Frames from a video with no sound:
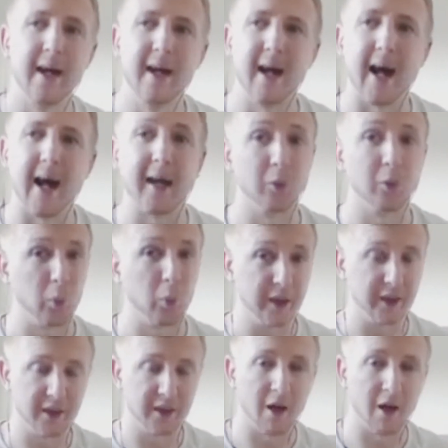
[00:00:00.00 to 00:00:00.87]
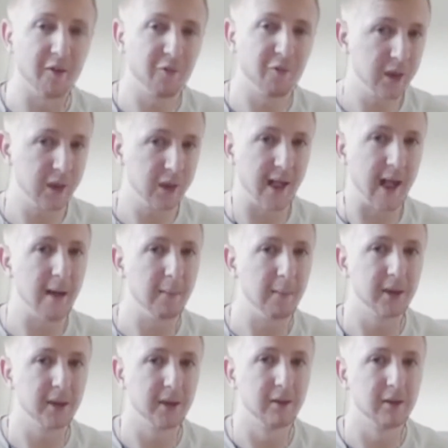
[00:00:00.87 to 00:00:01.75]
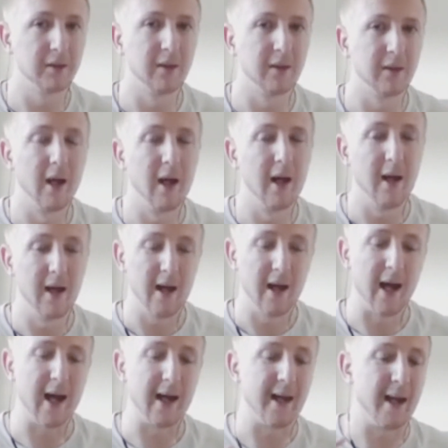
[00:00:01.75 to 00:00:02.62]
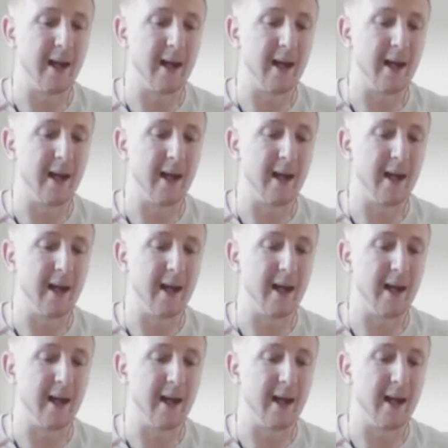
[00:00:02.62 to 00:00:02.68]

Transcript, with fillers: And we start off with steps, and